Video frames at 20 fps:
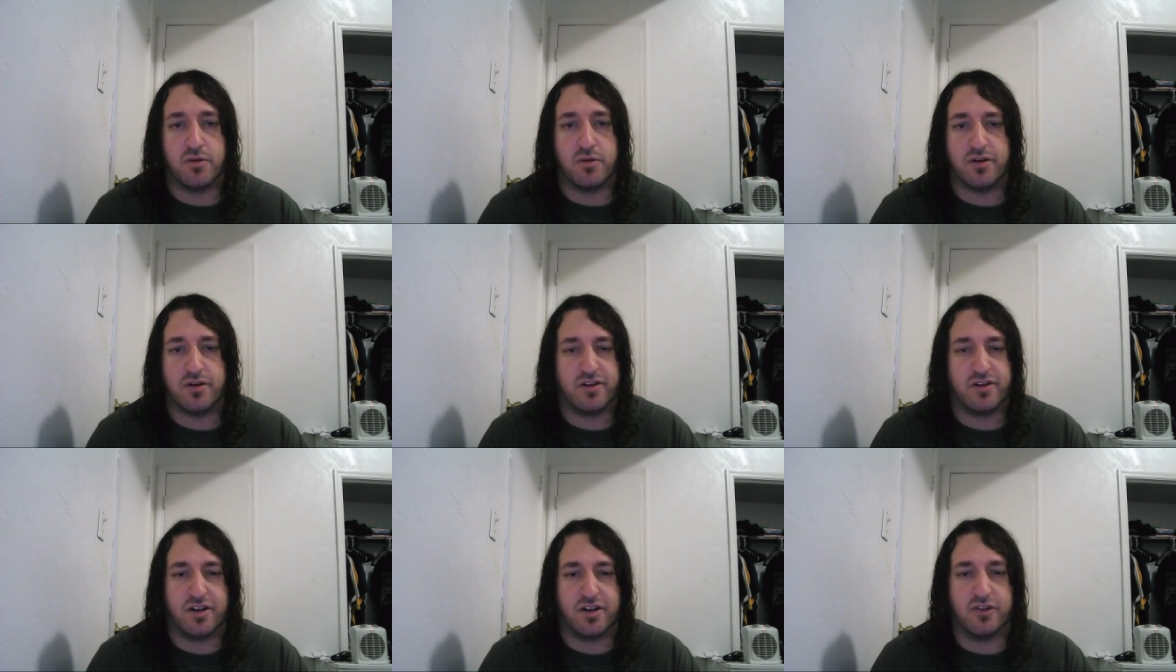and
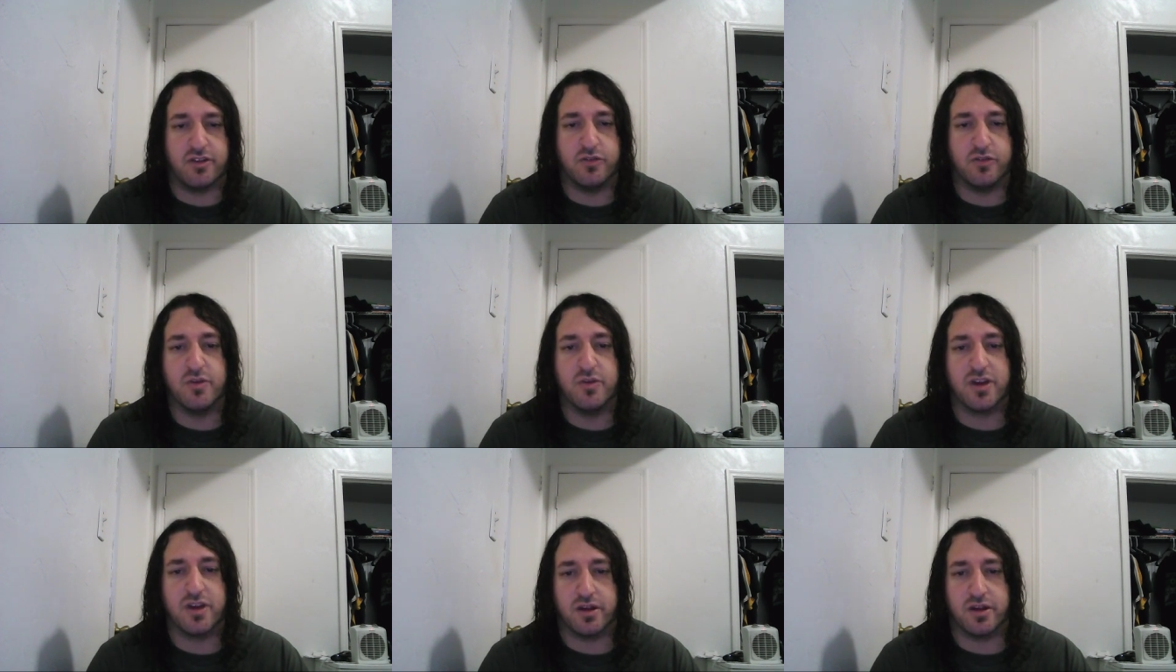you're not
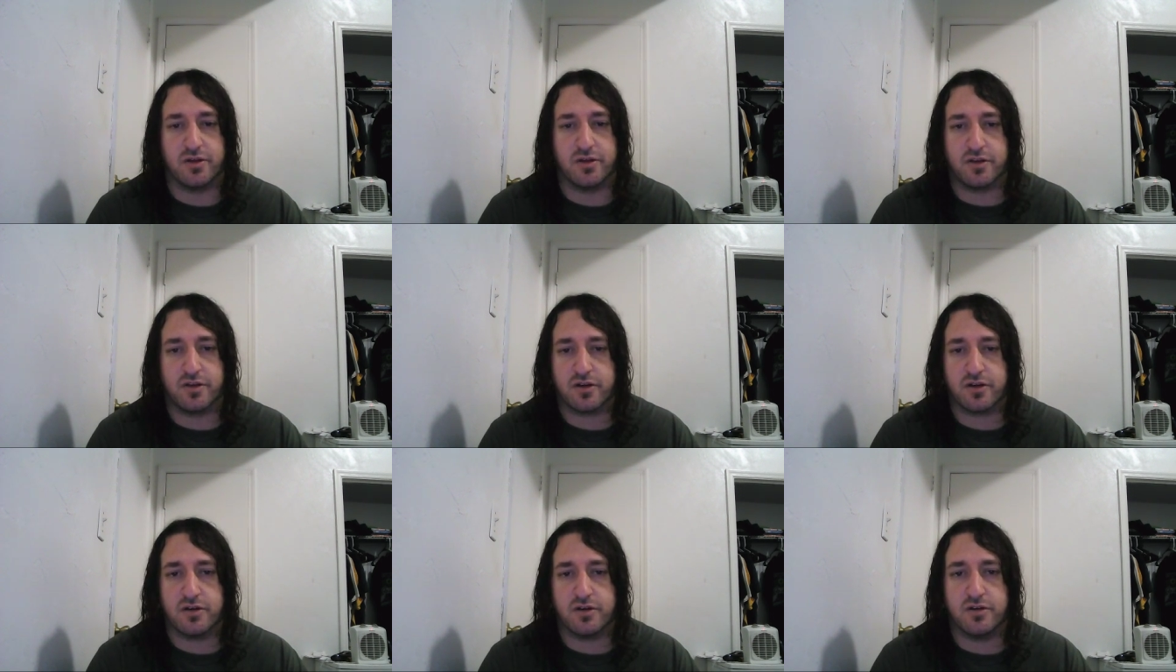doing
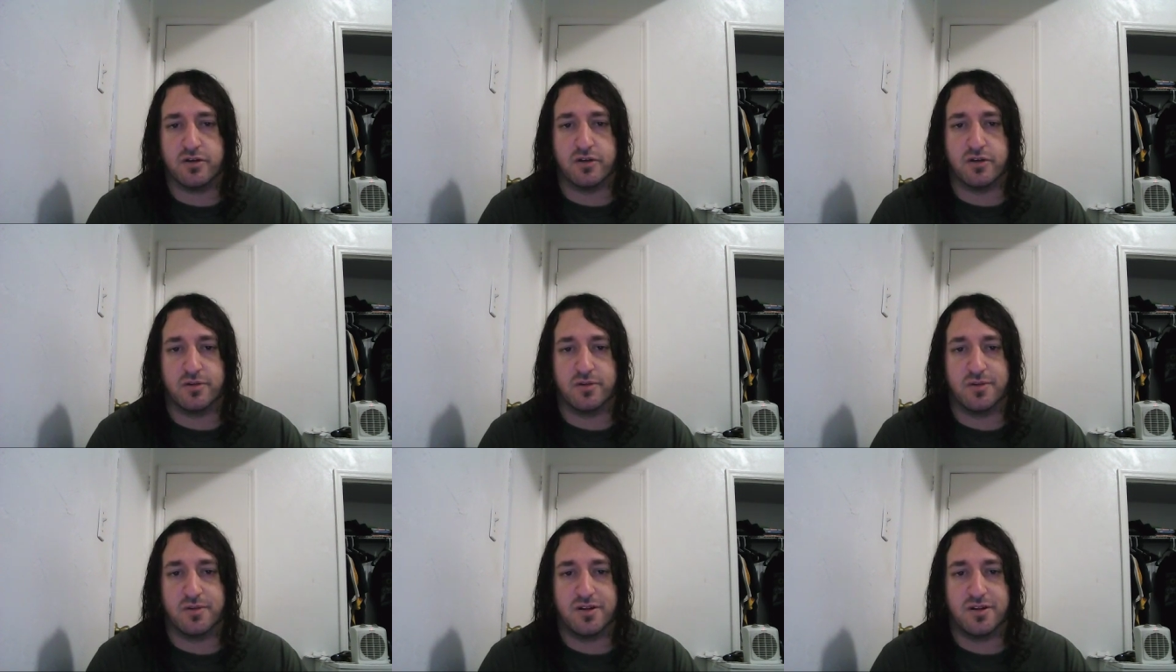anything. You know
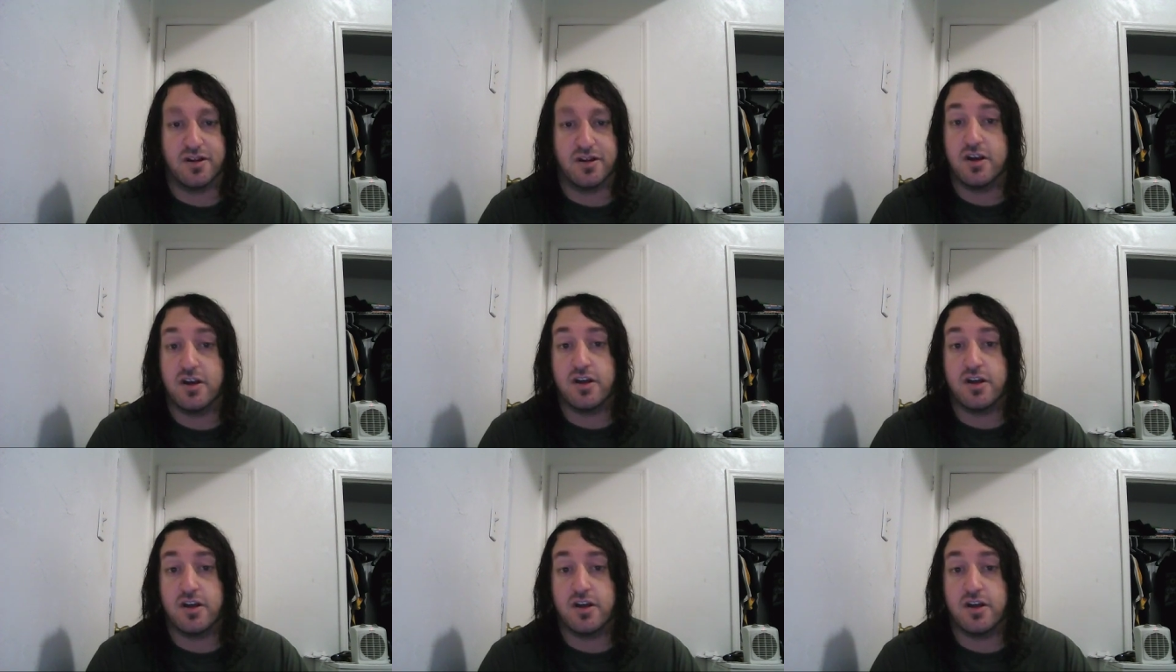what I mean?